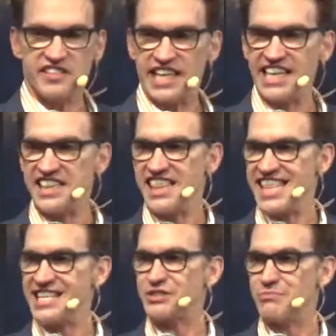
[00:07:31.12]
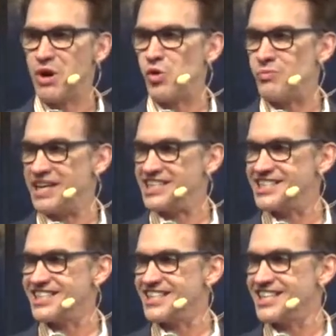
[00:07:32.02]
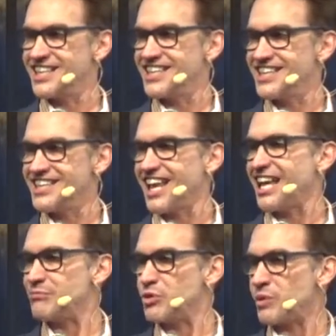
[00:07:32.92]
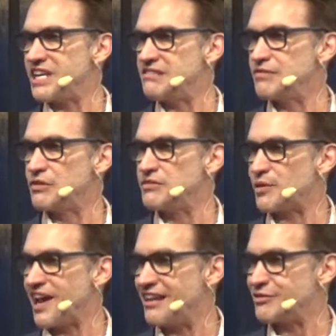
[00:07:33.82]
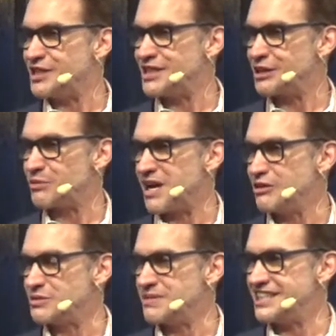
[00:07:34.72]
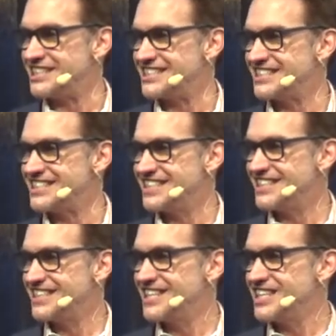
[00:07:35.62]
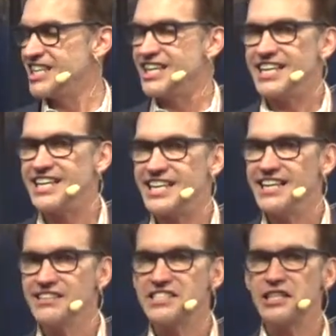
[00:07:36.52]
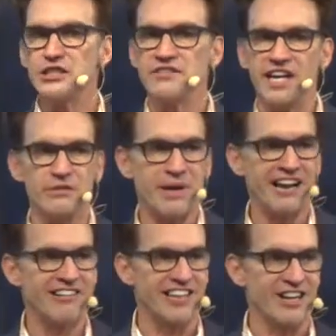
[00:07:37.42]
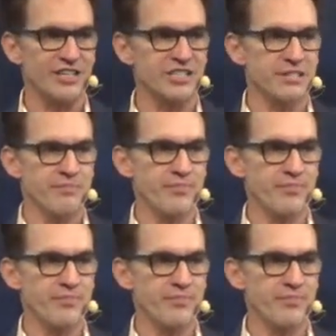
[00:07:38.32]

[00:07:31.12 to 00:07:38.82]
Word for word: in this moment, I am grateful for everything around me. And here's the divine paradox.